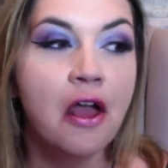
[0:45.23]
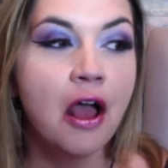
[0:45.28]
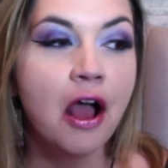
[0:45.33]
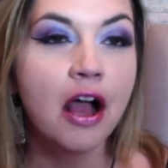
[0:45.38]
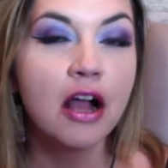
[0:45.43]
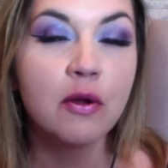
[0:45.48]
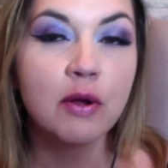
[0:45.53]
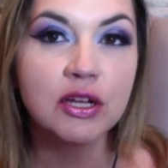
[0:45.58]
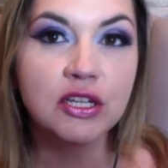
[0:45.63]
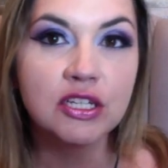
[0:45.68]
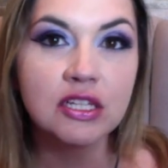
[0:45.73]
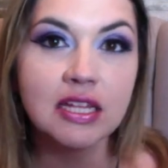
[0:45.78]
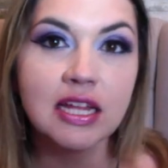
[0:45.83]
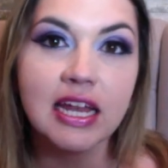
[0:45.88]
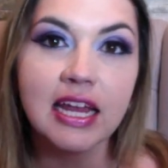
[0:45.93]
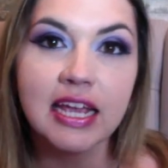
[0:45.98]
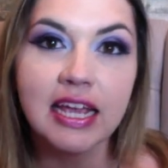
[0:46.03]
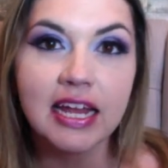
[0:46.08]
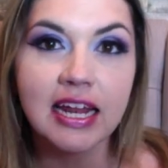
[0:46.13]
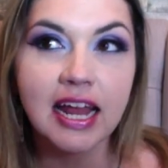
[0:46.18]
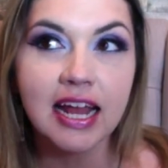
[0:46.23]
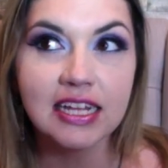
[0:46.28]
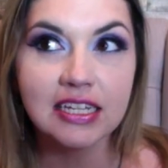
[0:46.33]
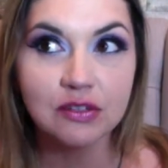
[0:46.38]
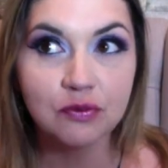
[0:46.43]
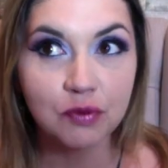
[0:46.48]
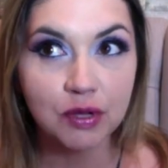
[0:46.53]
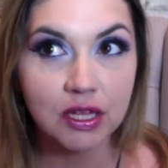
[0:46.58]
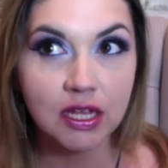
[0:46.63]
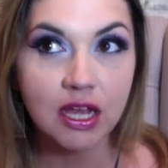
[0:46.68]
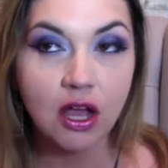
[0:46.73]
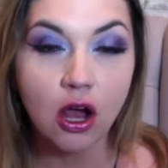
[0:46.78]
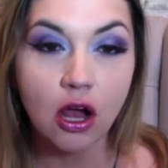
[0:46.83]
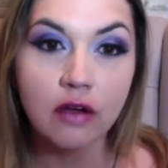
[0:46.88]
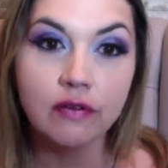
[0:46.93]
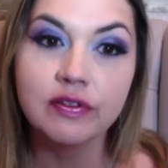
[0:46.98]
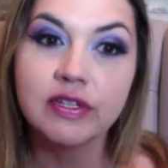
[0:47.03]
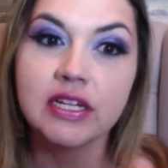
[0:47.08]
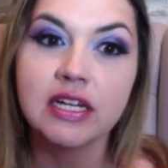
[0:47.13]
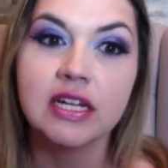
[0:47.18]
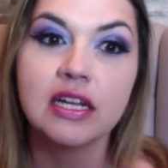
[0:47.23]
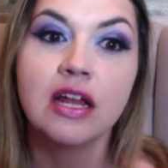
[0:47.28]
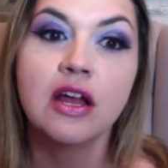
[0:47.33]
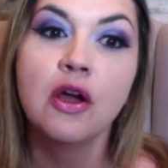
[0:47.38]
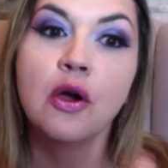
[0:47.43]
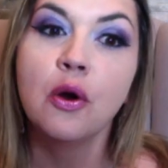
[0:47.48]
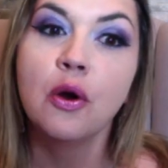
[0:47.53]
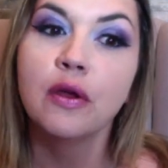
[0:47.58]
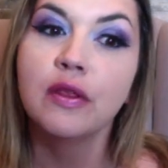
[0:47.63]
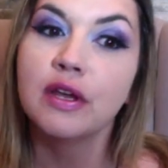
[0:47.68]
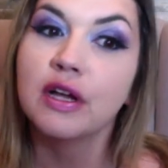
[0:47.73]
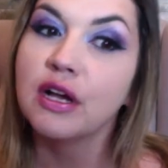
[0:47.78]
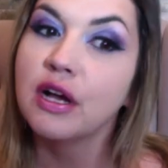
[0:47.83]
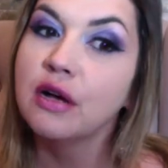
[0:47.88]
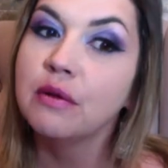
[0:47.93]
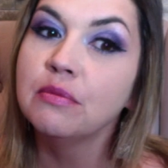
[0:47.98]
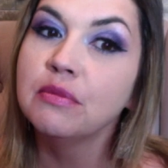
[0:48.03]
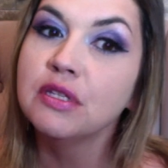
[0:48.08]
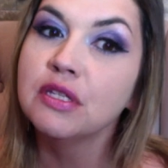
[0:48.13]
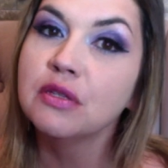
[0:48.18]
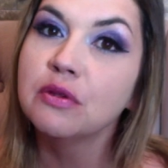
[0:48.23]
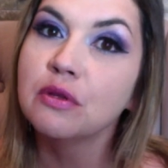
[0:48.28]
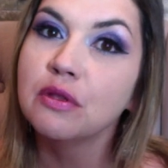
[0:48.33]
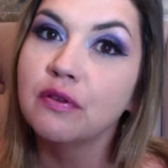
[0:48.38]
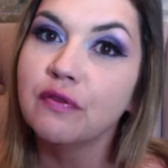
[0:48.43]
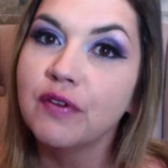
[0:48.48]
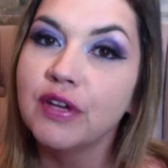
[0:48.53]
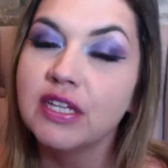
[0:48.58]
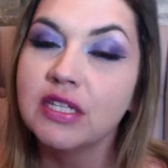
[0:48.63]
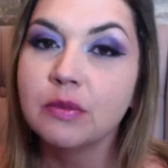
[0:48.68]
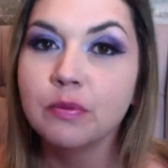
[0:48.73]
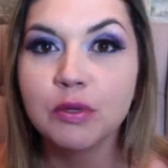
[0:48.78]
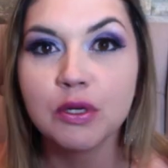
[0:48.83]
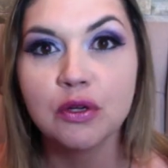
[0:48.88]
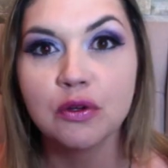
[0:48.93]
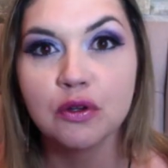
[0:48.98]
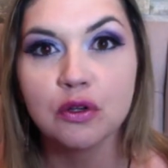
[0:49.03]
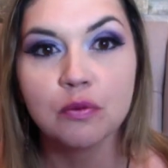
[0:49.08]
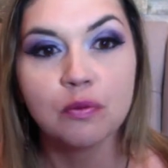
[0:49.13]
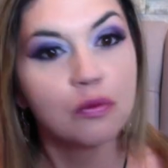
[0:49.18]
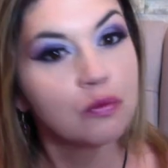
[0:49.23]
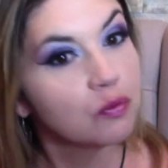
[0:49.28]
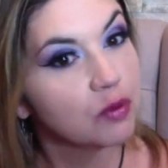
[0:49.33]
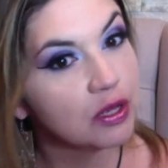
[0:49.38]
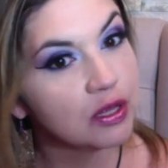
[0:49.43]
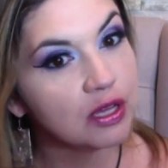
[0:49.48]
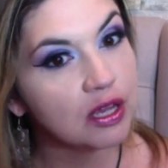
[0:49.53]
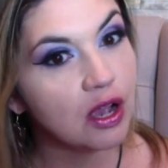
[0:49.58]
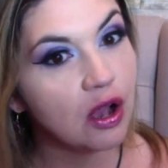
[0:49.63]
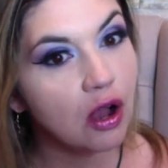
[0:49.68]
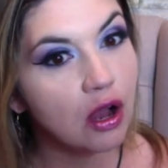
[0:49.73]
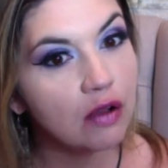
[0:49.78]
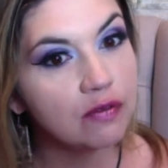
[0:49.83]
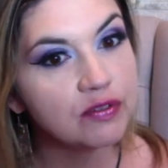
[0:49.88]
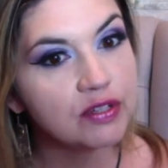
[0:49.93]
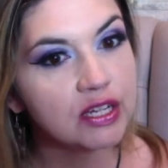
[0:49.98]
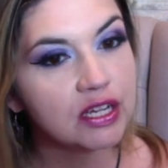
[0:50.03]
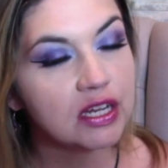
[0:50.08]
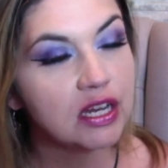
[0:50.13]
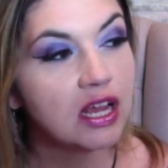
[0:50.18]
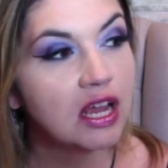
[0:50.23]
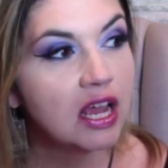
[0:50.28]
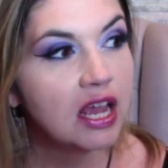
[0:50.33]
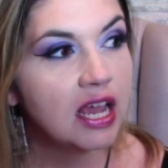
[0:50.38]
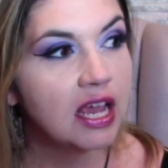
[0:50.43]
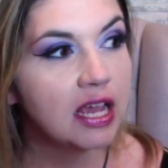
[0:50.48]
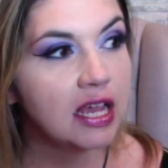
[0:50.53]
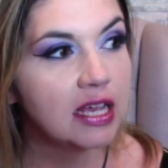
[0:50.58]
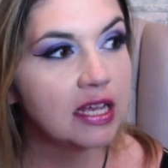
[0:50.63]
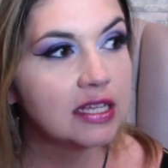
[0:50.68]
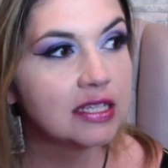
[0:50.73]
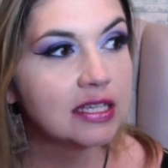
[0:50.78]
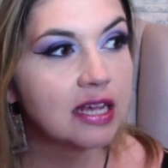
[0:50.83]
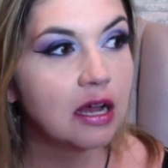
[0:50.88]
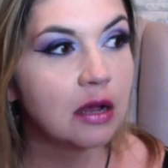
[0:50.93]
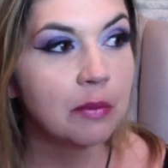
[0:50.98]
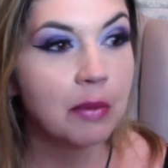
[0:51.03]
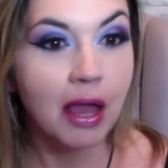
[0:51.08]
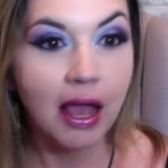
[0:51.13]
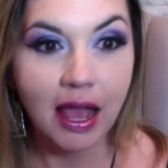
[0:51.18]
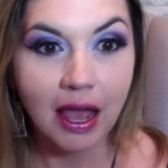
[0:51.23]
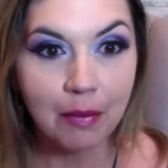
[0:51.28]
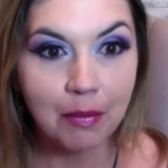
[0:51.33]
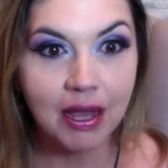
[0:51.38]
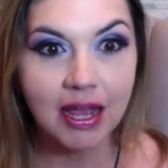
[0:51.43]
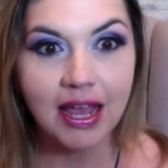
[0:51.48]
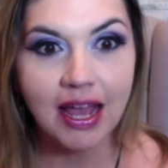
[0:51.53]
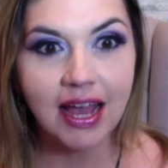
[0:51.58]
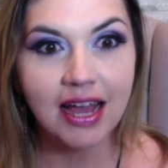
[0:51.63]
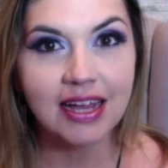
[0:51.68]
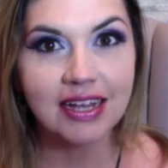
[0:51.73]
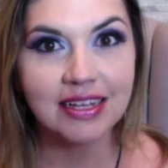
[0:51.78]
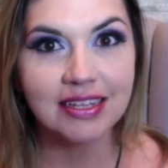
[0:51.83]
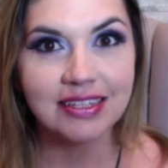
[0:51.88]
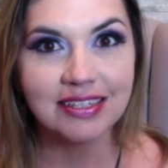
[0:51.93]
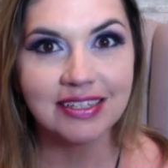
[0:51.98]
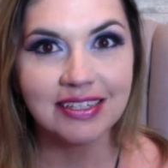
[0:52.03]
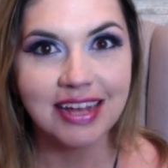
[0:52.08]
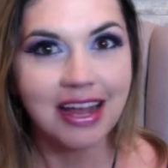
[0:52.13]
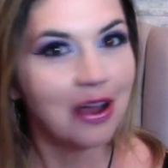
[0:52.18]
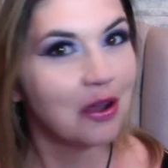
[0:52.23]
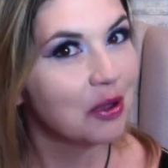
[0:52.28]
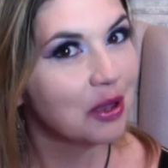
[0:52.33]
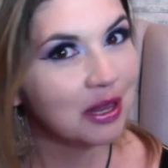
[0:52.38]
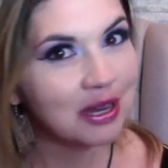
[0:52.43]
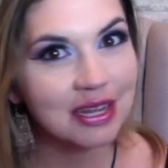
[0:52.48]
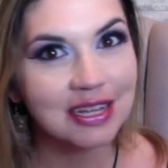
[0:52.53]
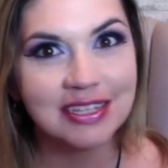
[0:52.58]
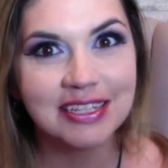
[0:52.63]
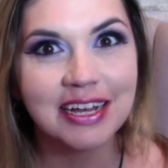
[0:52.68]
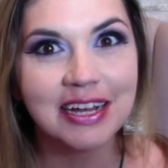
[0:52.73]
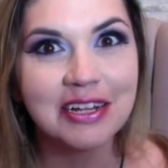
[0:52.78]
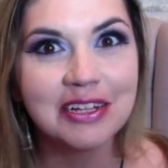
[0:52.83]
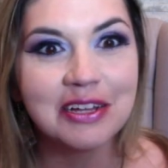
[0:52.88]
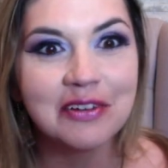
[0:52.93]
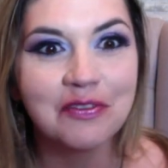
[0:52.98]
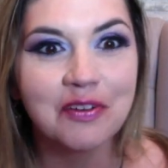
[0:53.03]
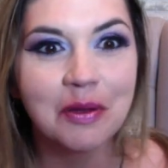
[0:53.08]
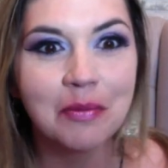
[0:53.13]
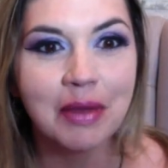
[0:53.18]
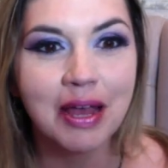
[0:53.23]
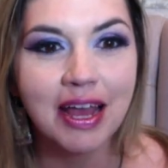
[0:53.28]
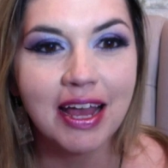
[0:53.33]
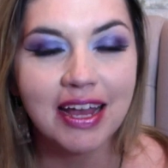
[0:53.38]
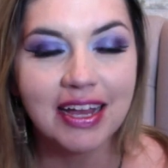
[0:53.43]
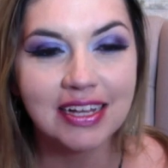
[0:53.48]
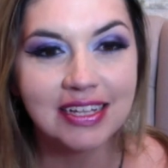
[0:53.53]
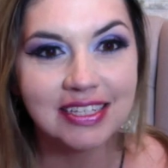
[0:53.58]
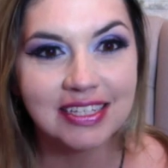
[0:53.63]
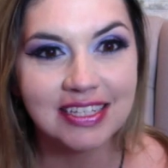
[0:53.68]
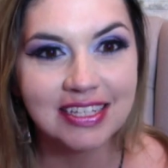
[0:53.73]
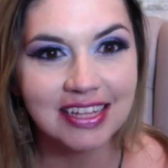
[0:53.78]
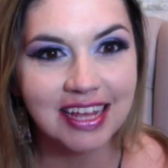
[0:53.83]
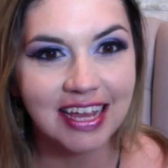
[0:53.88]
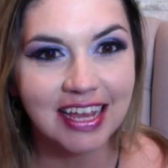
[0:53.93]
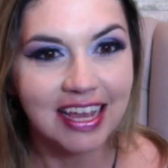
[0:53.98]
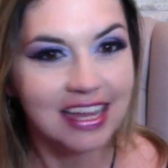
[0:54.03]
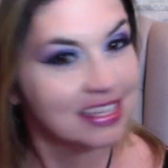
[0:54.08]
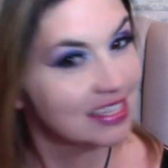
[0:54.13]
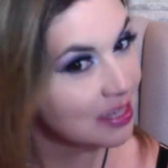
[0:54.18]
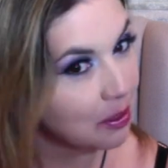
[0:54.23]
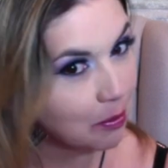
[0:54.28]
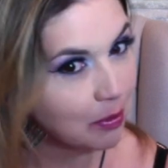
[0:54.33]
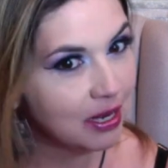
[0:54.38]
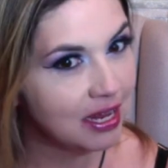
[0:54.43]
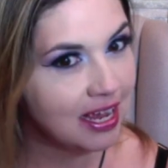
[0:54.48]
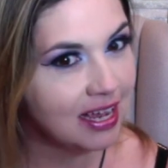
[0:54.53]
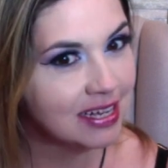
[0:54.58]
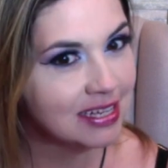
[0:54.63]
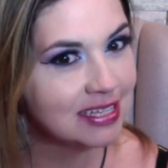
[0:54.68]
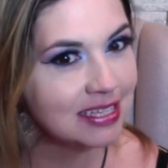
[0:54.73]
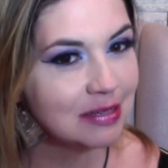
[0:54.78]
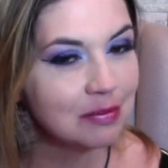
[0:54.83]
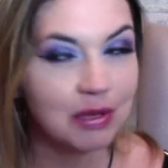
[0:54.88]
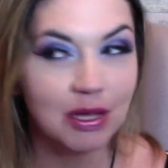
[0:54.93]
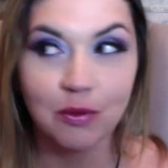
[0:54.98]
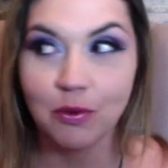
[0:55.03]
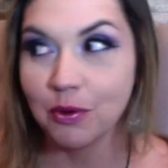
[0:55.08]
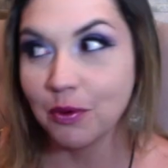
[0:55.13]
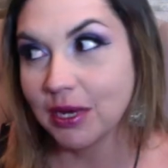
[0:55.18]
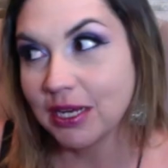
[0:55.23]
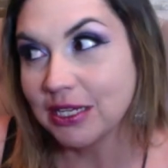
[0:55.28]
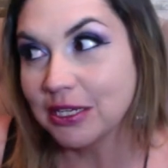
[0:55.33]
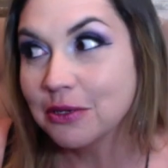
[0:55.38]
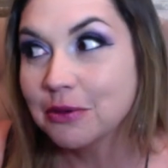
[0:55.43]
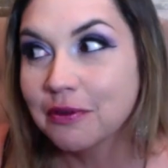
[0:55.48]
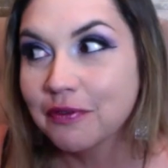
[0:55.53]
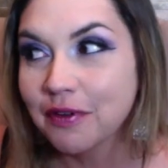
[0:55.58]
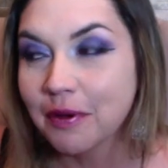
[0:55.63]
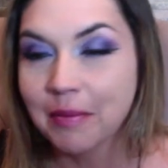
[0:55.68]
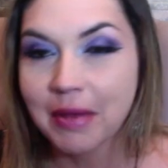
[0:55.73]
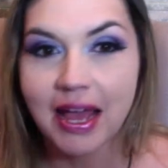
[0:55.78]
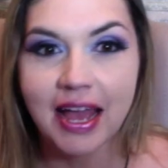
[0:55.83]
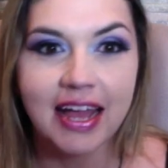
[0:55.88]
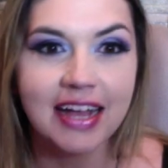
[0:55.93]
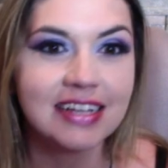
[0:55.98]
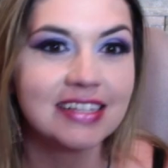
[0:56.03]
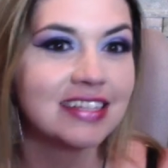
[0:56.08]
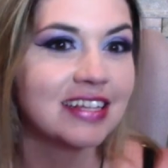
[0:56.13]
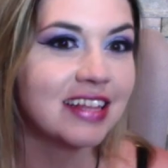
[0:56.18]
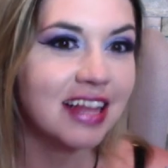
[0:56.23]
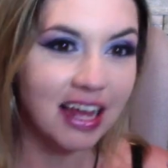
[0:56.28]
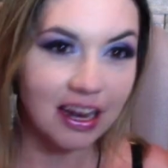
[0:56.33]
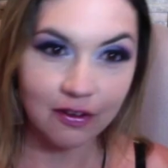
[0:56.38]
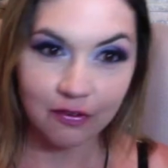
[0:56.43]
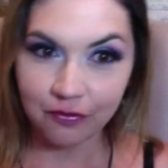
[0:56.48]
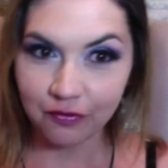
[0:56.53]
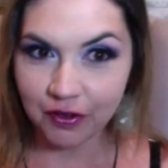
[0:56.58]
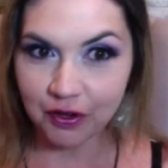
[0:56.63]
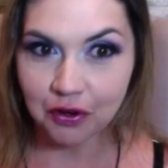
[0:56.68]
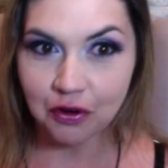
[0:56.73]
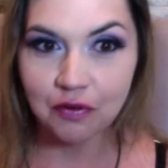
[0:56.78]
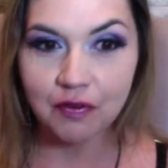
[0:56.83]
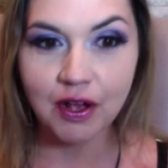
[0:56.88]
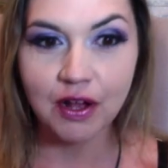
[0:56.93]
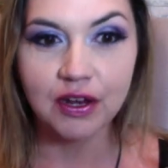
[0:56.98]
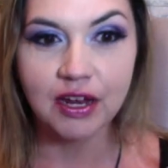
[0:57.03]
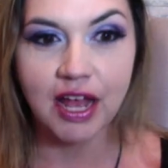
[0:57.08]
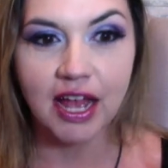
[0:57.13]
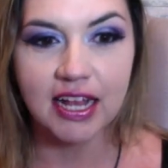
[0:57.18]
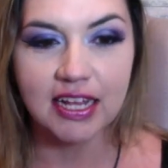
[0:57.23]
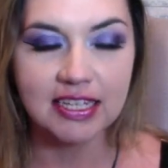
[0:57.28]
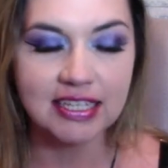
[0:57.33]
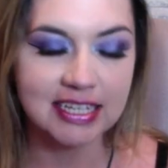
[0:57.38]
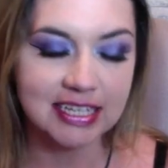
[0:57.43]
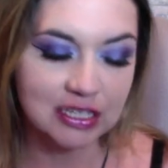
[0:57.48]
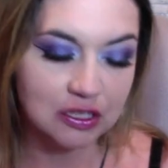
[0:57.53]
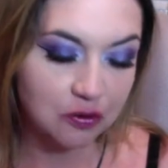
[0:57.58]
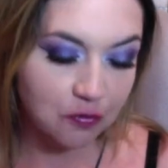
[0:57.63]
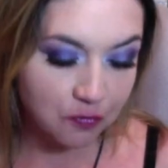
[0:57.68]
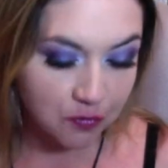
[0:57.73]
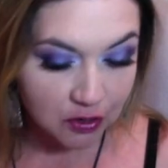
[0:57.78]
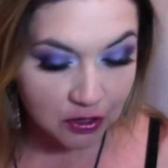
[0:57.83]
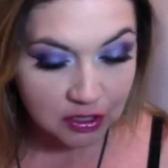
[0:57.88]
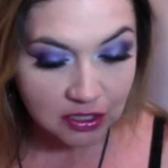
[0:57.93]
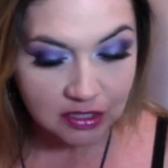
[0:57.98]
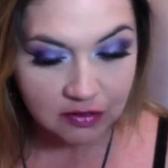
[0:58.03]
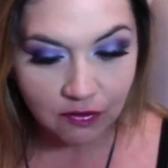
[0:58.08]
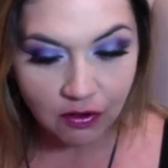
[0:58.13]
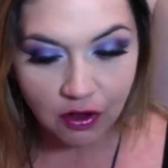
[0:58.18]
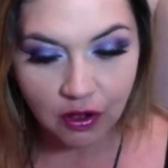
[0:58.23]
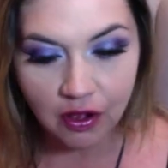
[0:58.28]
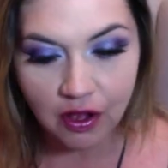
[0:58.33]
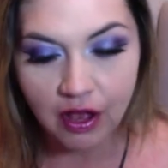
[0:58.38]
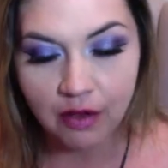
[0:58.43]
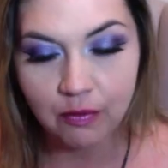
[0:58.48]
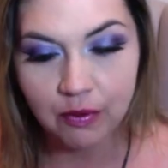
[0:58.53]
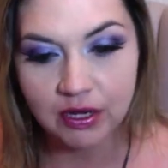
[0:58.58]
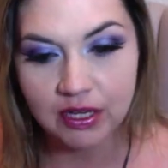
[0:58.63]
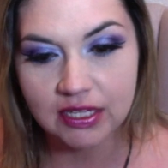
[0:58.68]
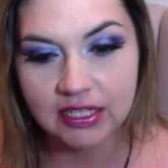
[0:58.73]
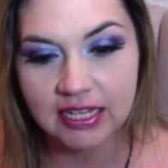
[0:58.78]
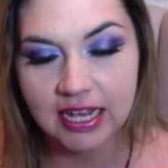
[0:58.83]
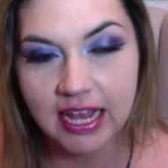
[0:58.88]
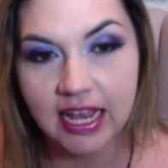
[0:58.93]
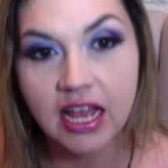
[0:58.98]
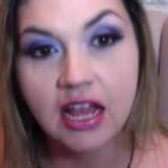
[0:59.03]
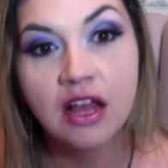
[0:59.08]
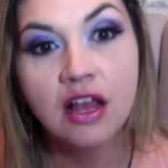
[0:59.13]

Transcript: A question that I get asked really often, or that comes through the Facebook group really often, is am I hexed? How can I tell if I'm hexed? Like, has somebody hexed me? What do I do if I'm hexed? A lot of fear around hexing. So first of all, I want to say